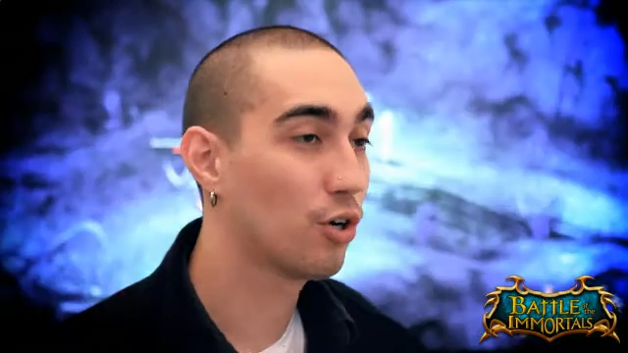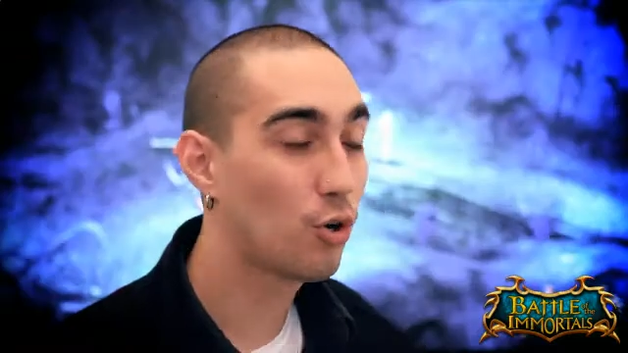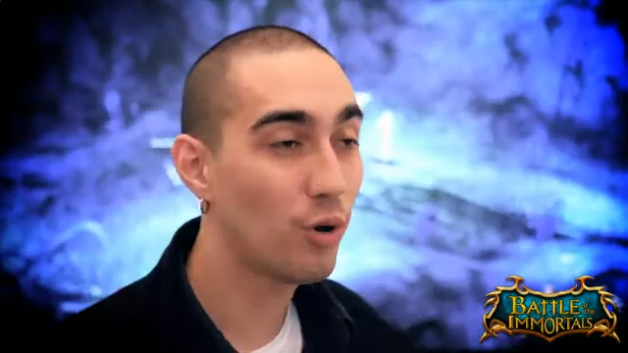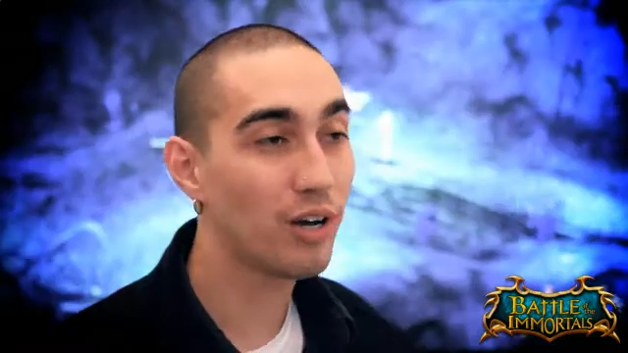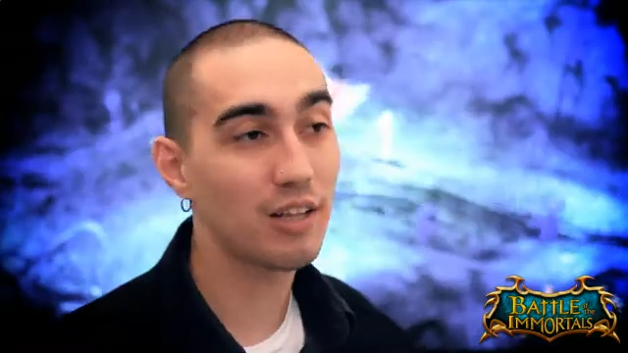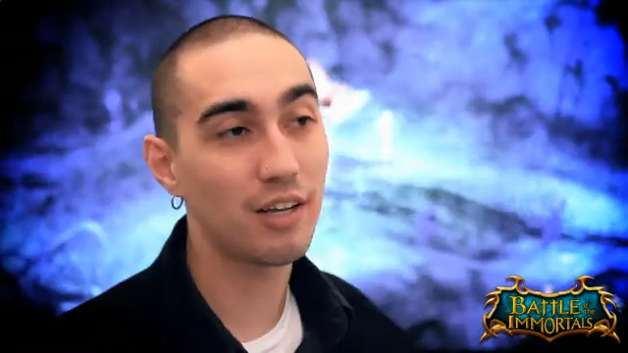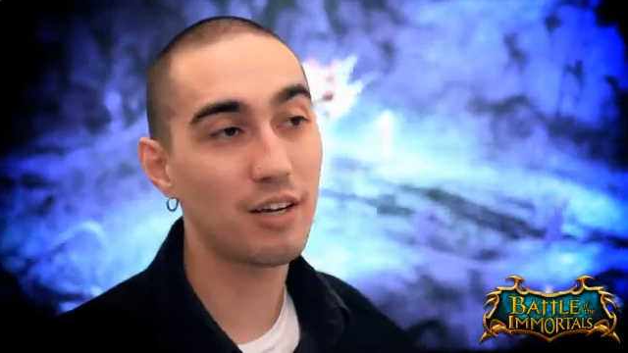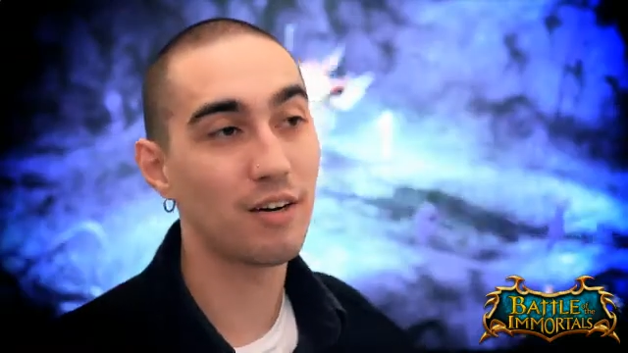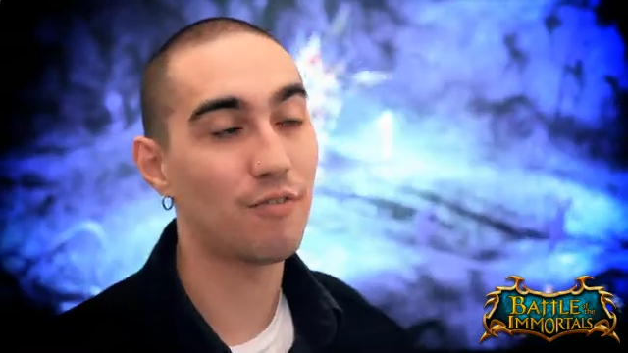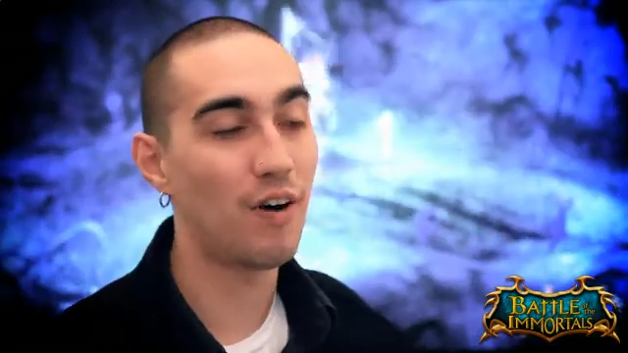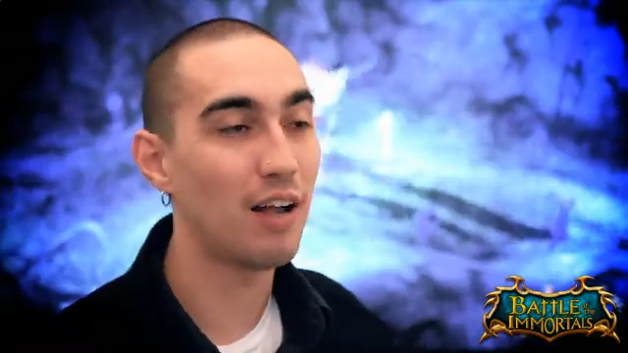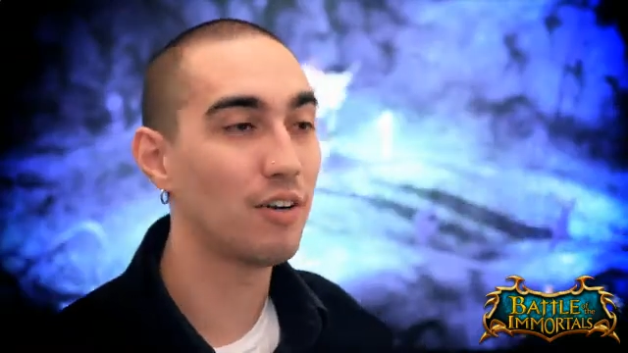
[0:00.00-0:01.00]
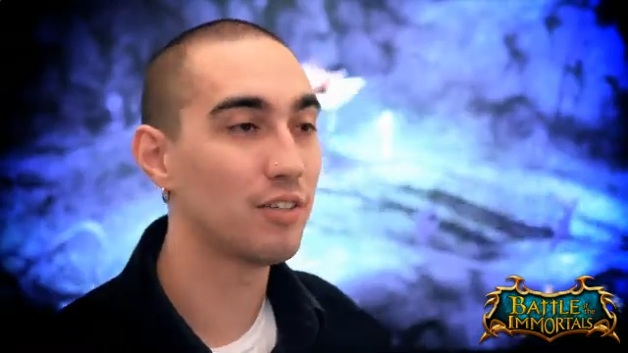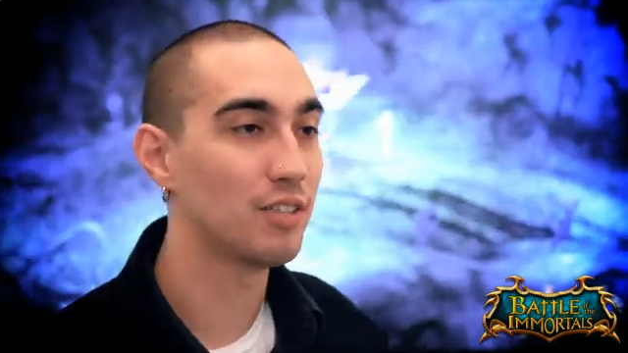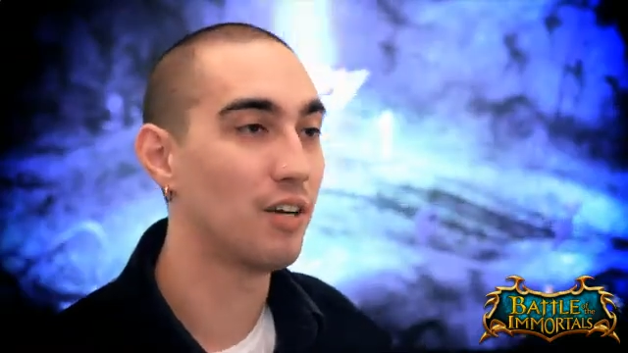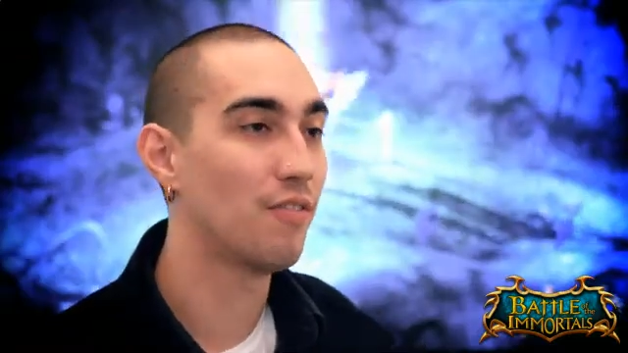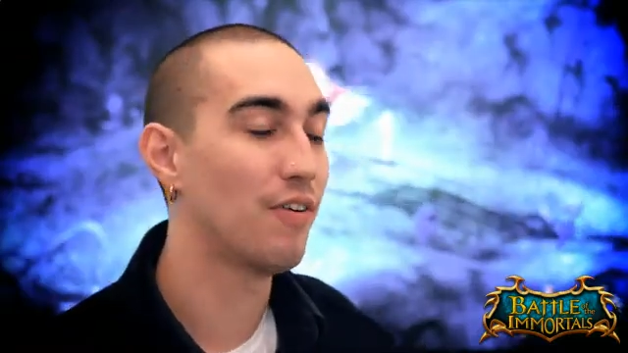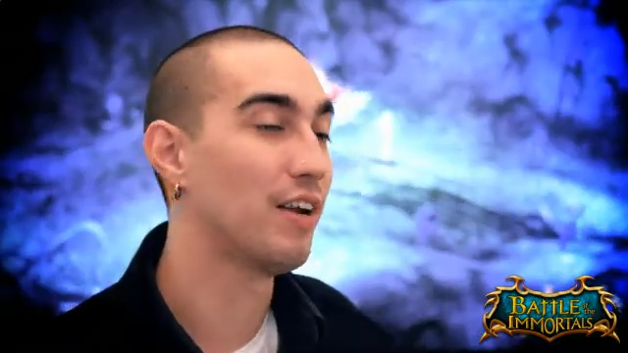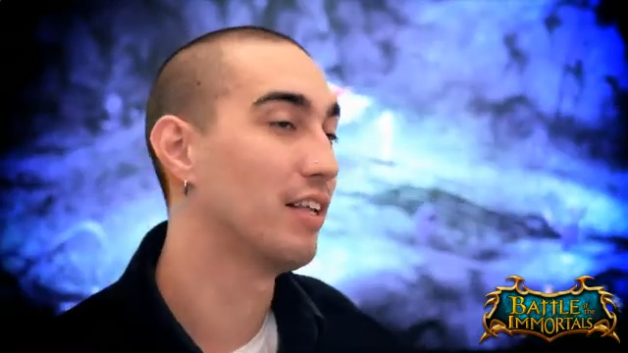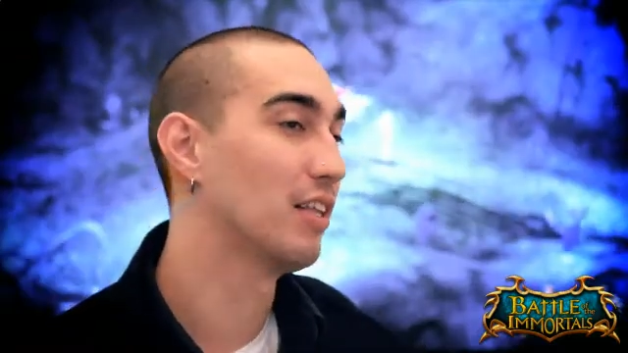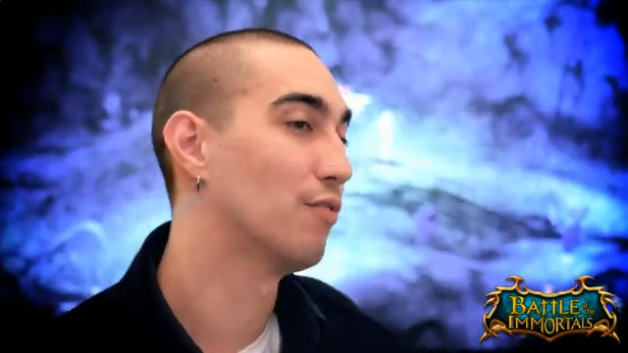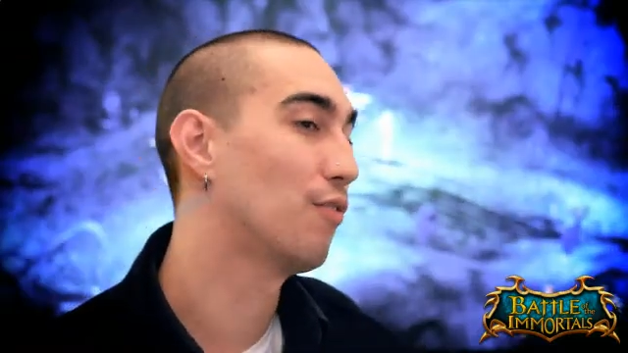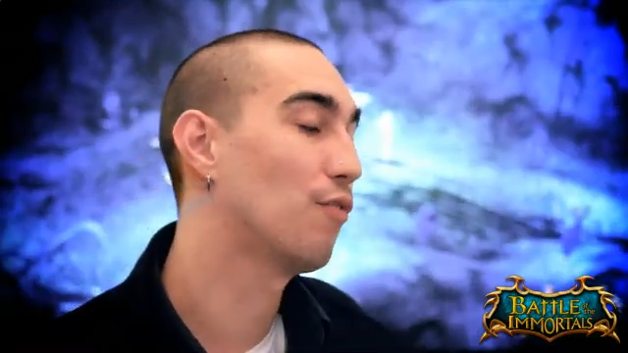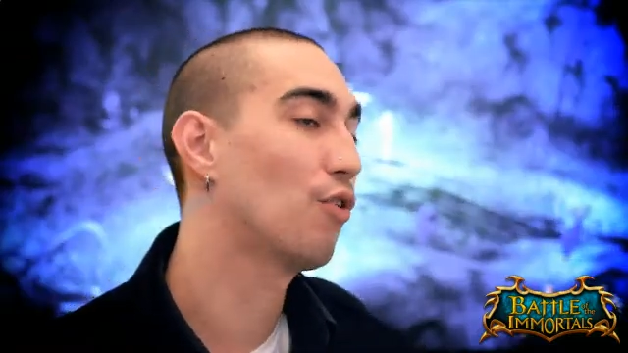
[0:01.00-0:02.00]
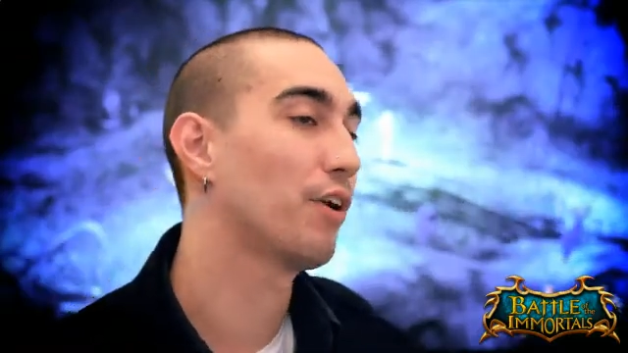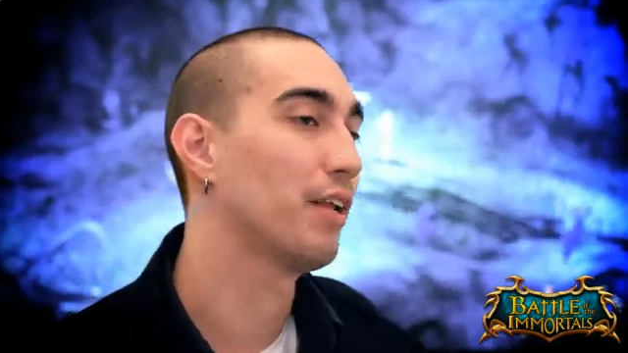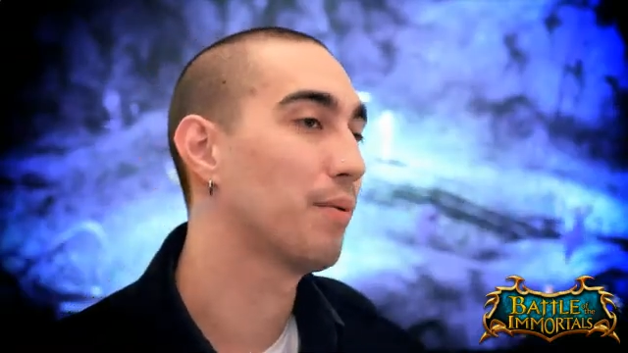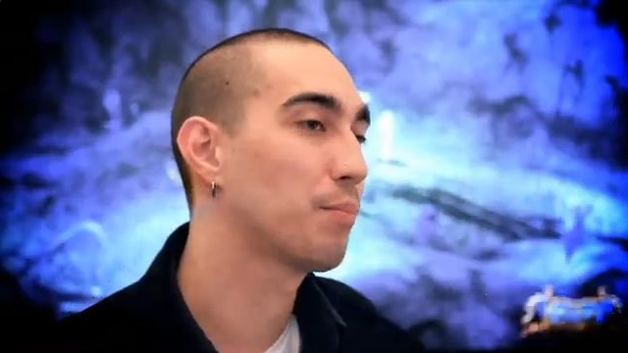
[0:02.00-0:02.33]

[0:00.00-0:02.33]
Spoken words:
quickly going to find yourself hitting level 40.